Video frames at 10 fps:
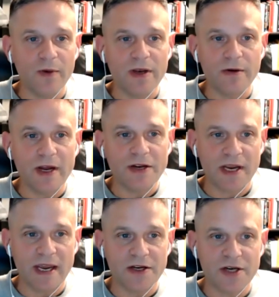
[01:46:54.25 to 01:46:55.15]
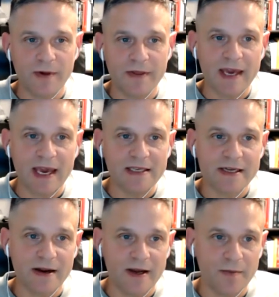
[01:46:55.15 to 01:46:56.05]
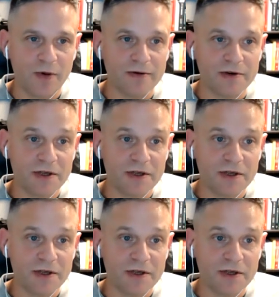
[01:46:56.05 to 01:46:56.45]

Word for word: we do education with the case study approach.